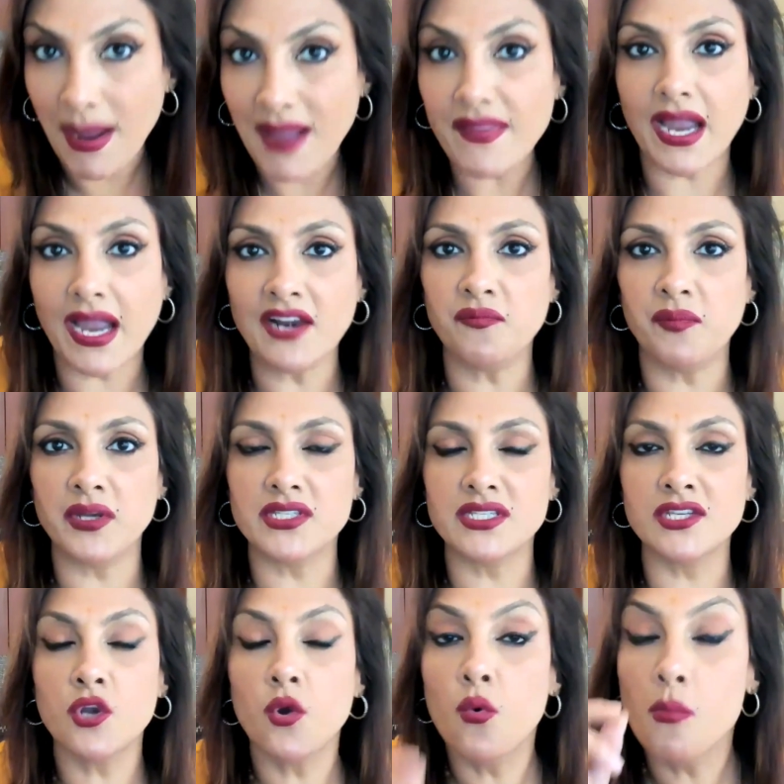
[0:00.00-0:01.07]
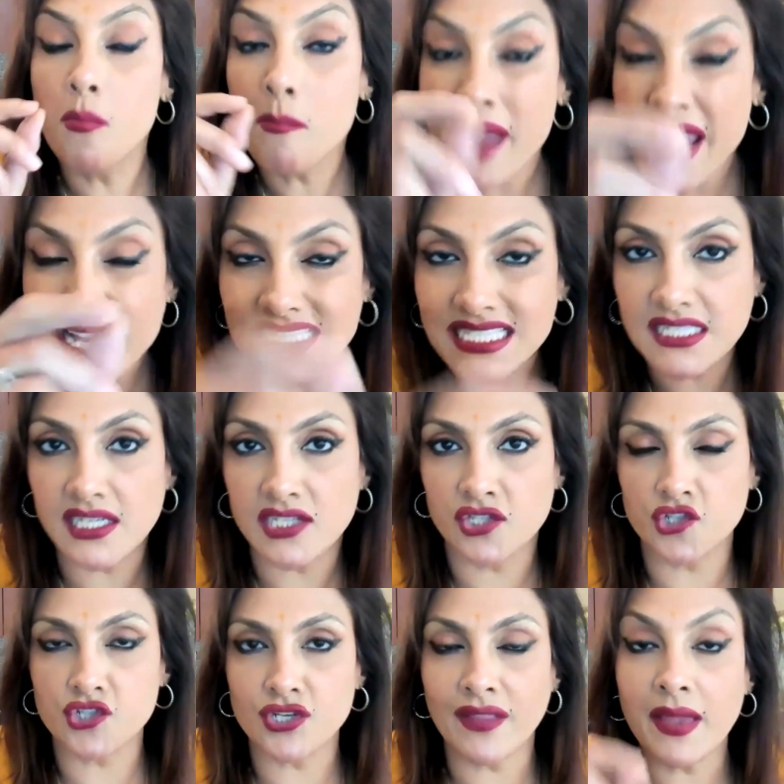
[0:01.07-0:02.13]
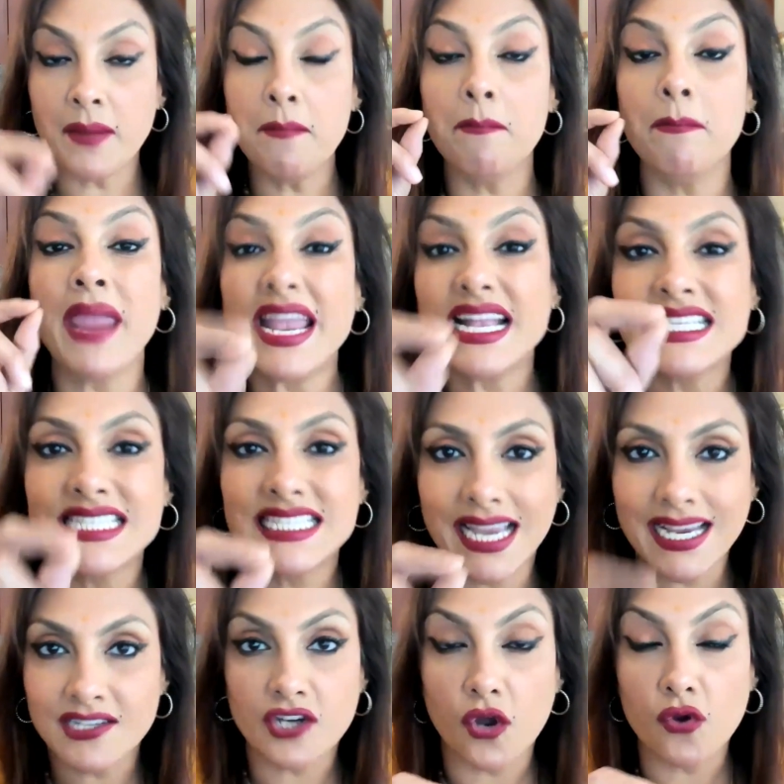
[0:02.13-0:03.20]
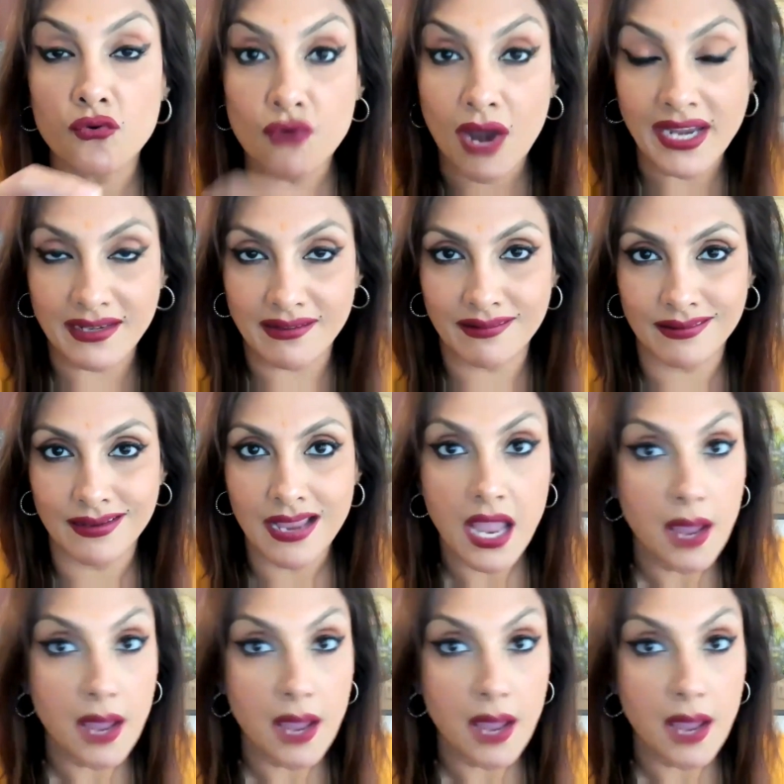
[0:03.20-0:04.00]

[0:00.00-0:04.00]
I the kind of person who makes a decision and then makes it right,